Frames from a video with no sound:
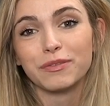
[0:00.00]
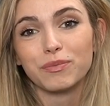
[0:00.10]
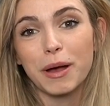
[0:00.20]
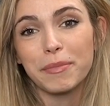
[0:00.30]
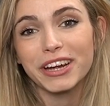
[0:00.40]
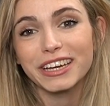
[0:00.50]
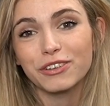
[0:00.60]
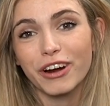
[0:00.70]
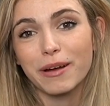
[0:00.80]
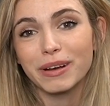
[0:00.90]

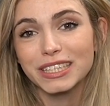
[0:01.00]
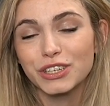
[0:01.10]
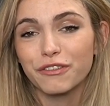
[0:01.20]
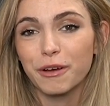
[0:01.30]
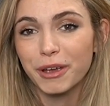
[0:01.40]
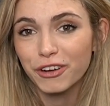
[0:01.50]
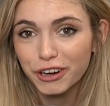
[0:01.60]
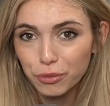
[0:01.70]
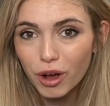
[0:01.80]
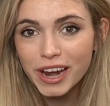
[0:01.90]
Grandmaster Fabiano
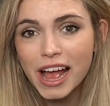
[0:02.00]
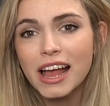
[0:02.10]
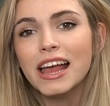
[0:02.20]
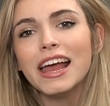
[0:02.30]
Caruana